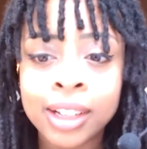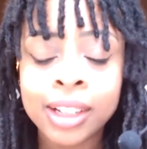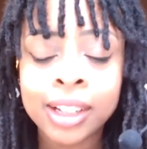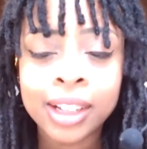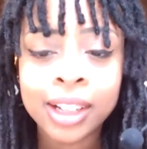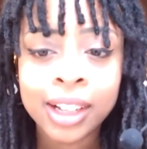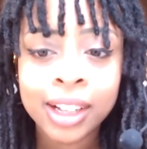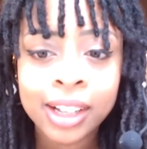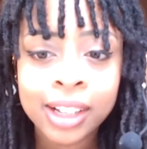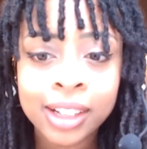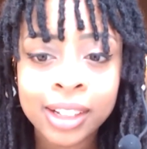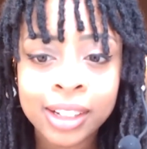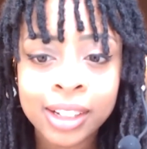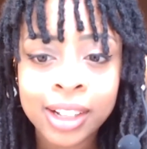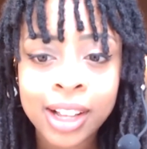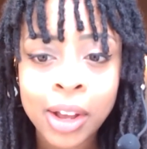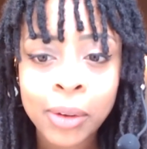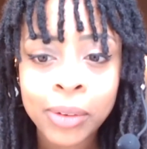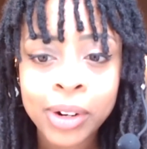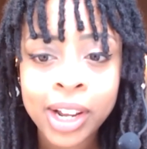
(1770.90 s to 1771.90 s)

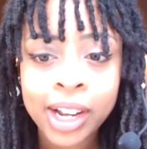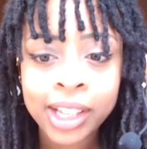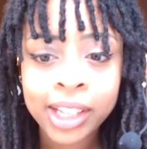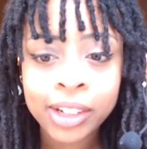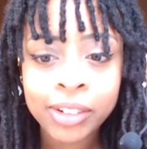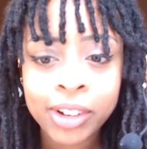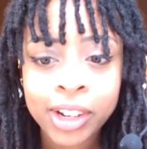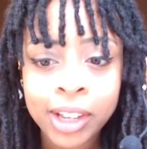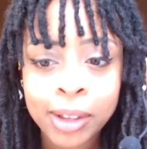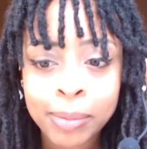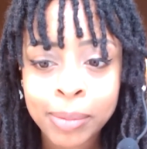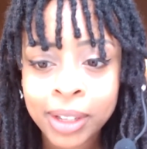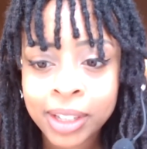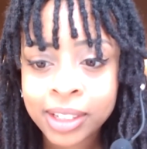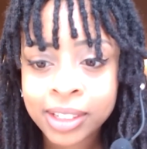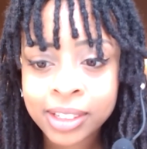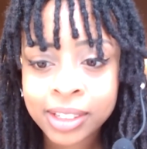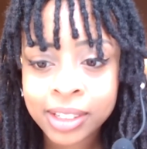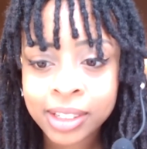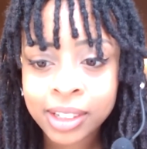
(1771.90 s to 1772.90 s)
I would highly
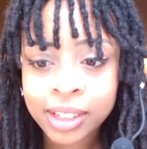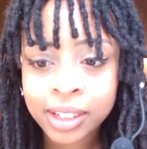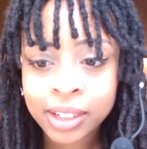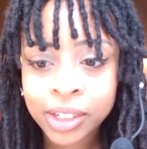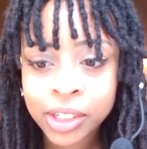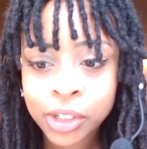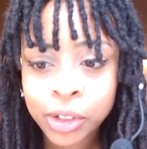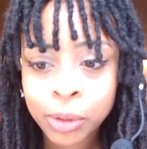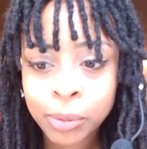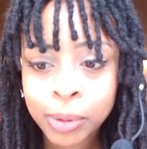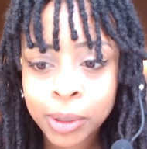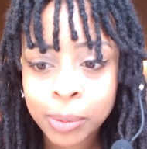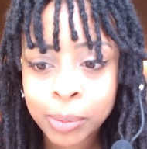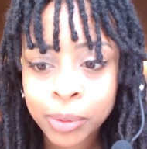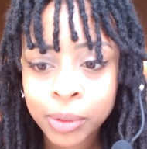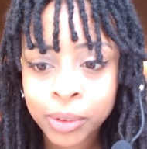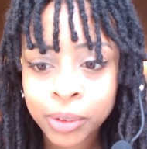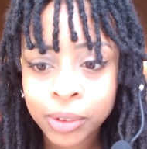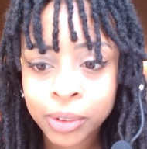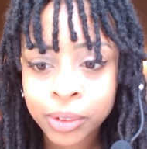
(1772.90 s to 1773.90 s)
recommend show
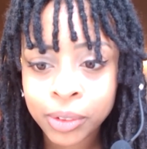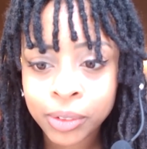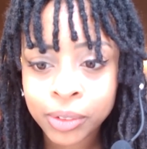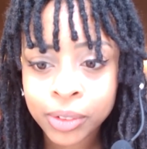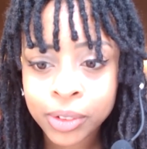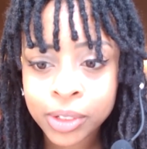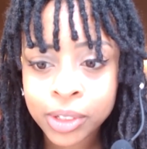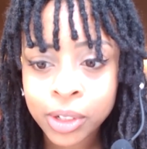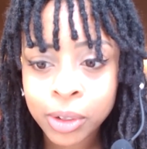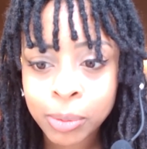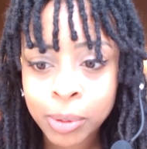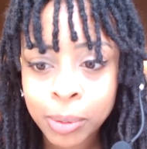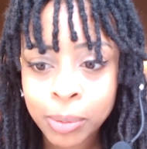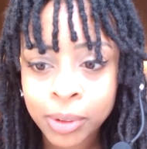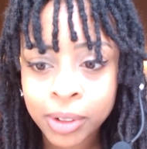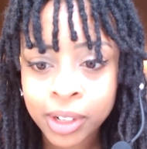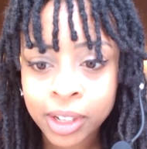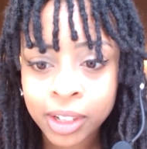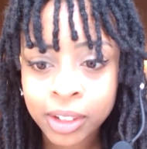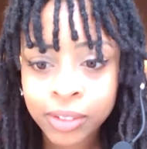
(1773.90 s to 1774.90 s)
people, slow people
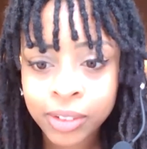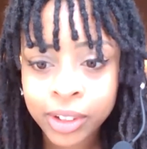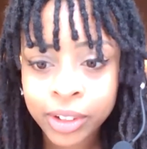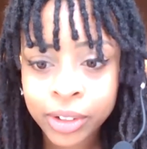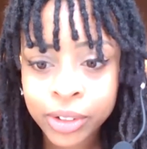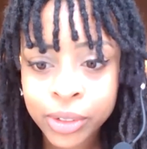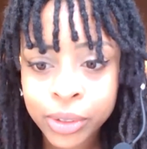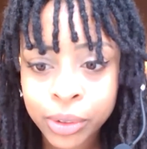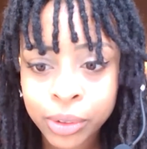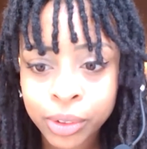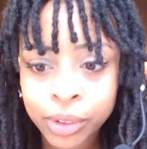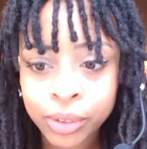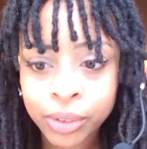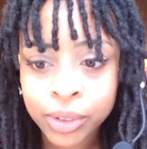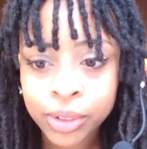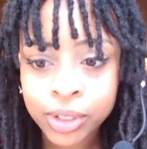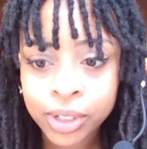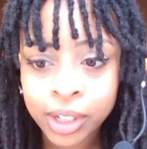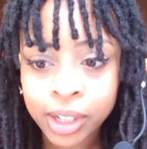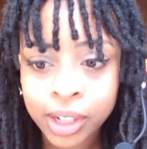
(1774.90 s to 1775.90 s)
in elevators who
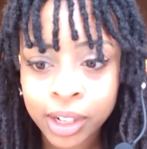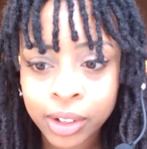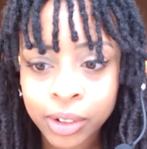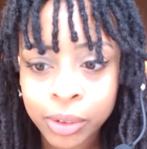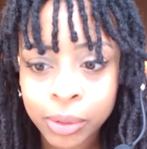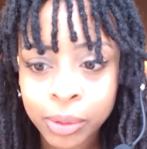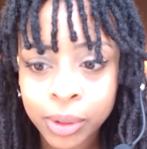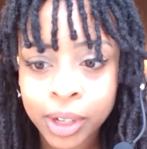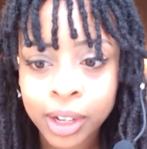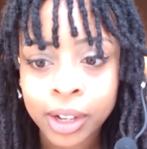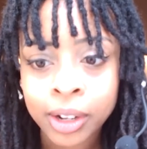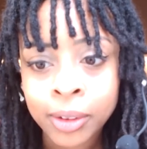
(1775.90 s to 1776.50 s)
refuse to get out. Yeah.